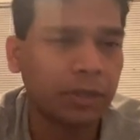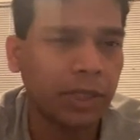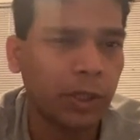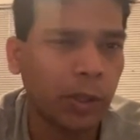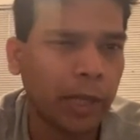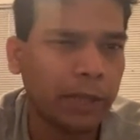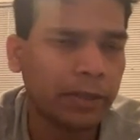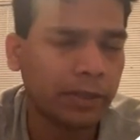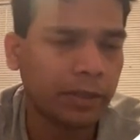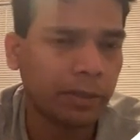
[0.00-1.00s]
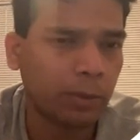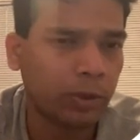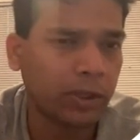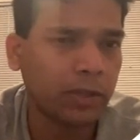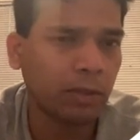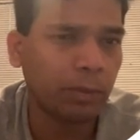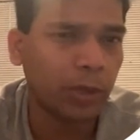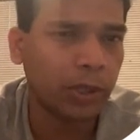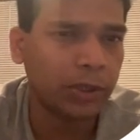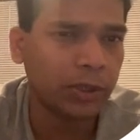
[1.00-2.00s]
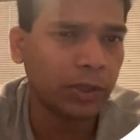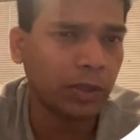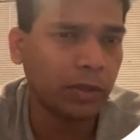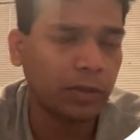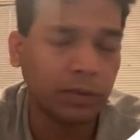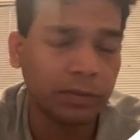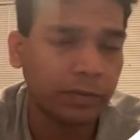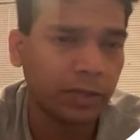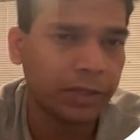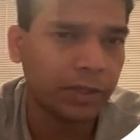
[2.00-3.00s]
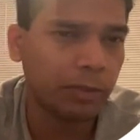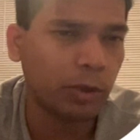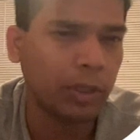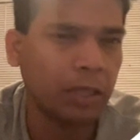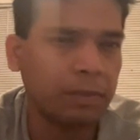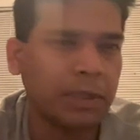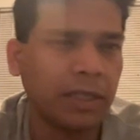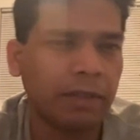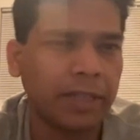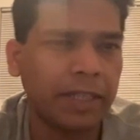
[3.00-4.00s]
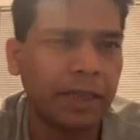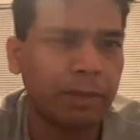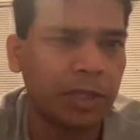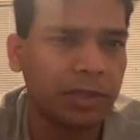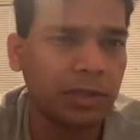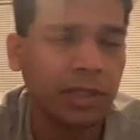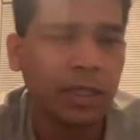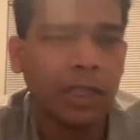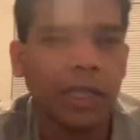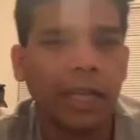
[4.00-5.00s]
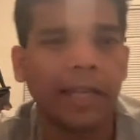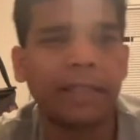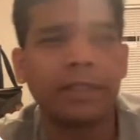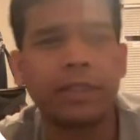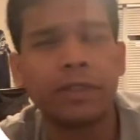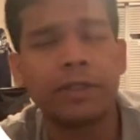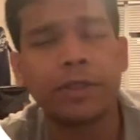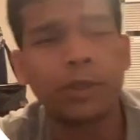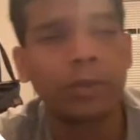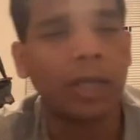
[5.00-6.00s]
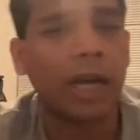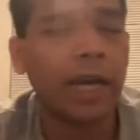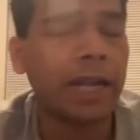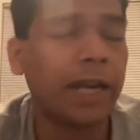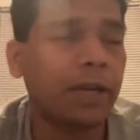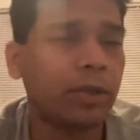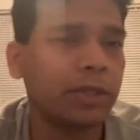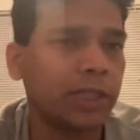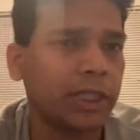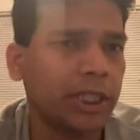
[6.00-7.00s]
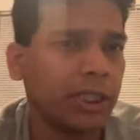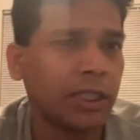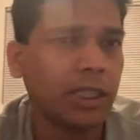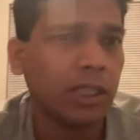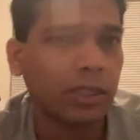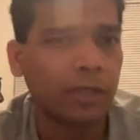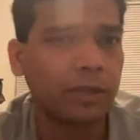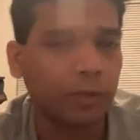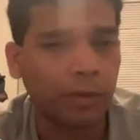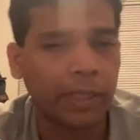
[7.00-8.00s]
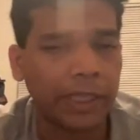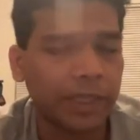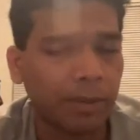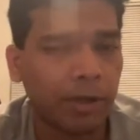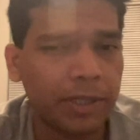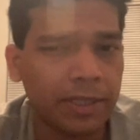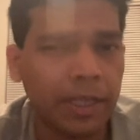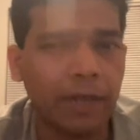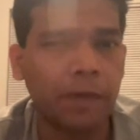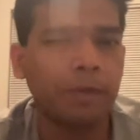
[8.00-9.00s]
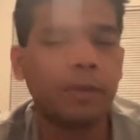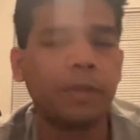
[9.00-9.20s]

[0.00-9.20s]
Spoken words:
They require the process of production of these immunotherapies are very laborious, and due to the high heterogeneity, one antibodies cannot